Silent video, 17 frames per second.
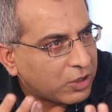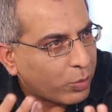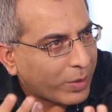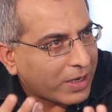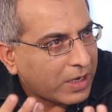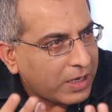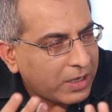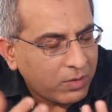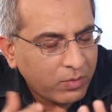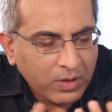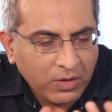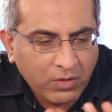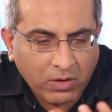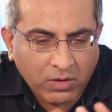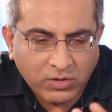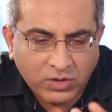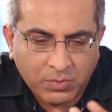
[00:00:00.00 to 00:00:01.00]
quickly. We
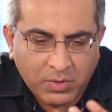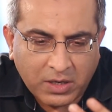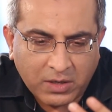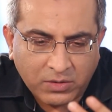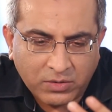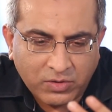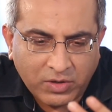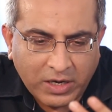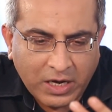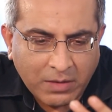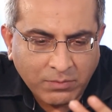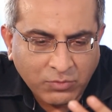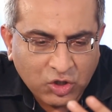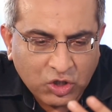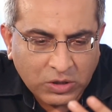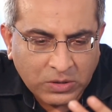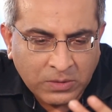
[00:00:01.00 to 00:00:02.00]
talked about
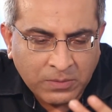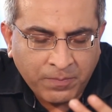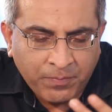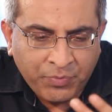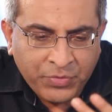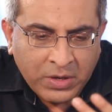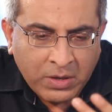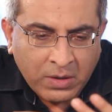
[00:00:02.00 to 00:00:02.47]
redemption.